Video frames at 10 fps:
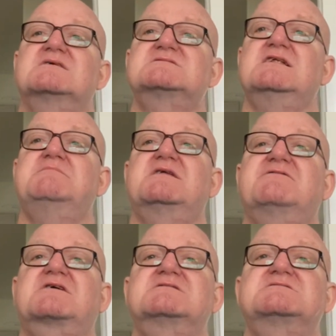Still a bit
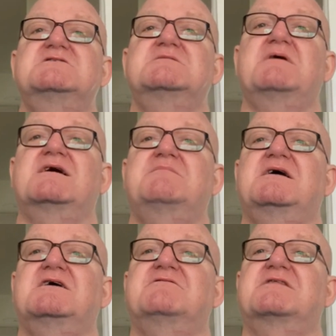of a concern
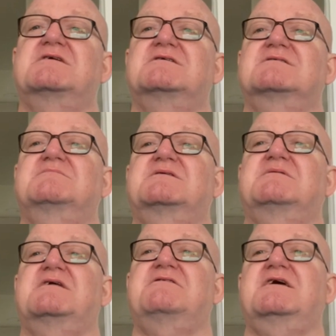maybe over there,
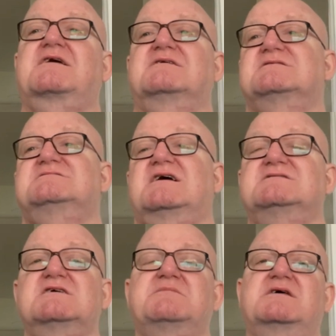but I think, as I say,
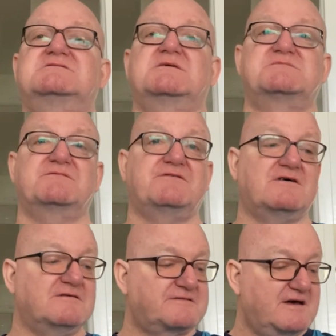so many teams
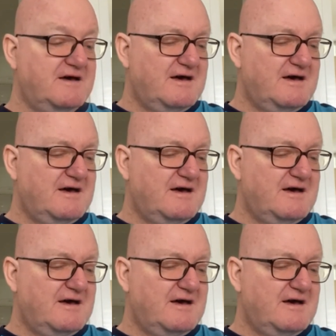involved,